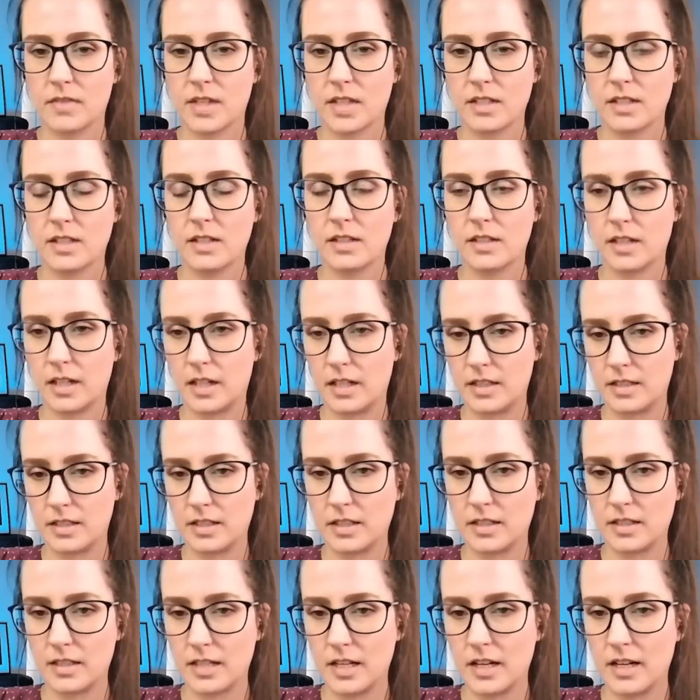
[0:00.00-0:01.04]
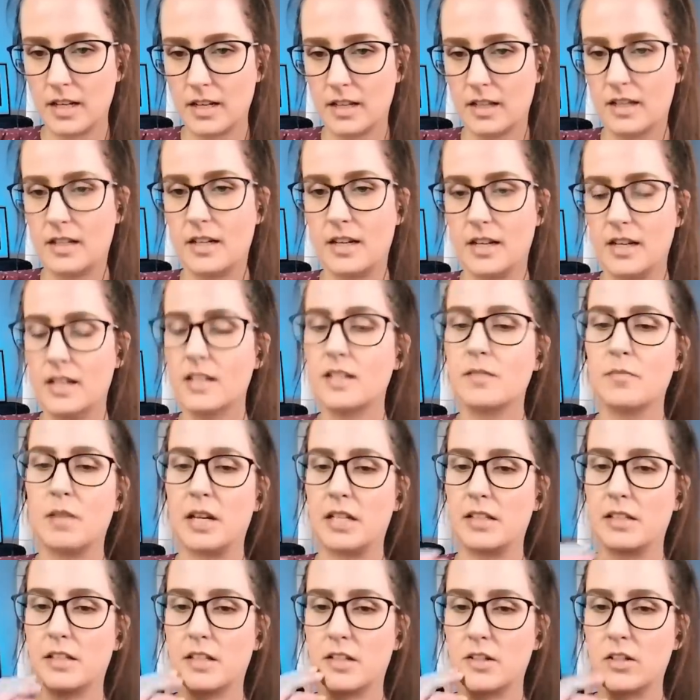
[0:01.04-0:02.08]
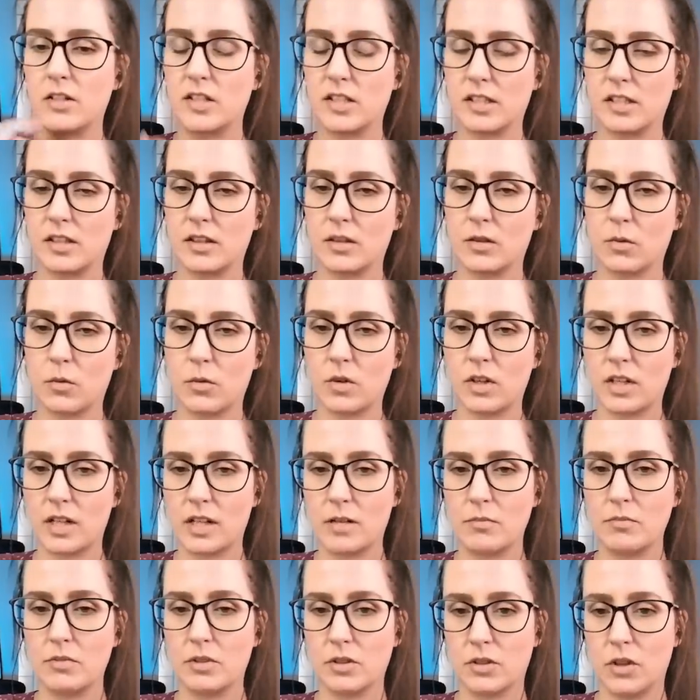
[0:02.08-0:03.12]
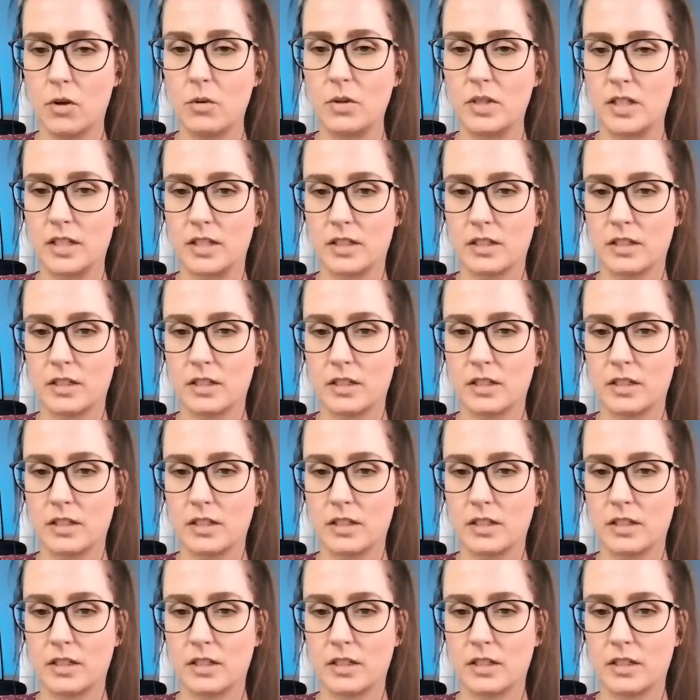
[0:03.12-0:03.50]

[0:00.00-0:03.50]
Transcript: it's like it's a t in his best interest that the war keeps going.